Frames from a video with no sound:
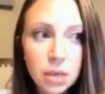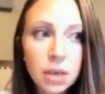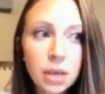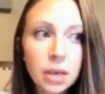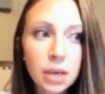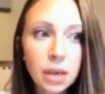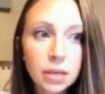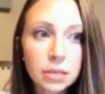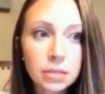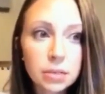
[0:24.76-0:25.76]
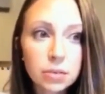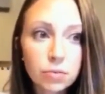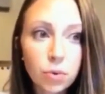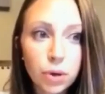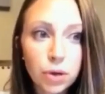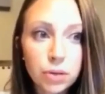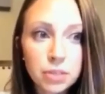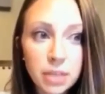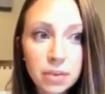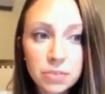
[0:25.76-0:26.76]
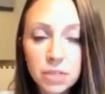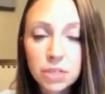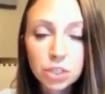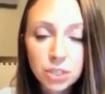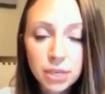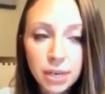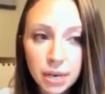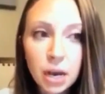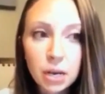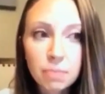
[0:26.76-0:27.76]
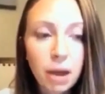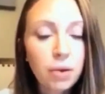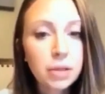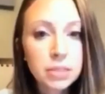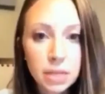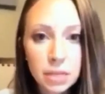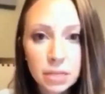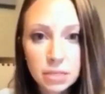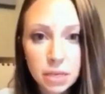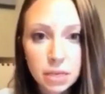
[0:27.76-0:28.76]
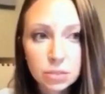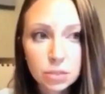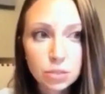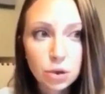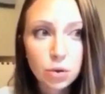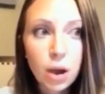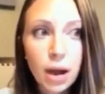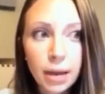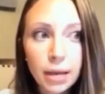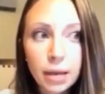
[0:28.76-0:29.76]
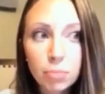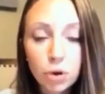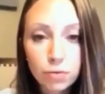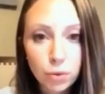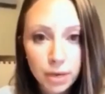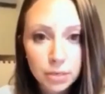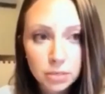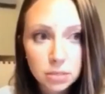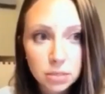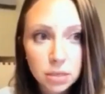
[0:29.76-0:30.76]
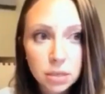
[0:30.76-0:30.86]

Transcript: And for her safety, she cannot come out and say these things. So I am her voice.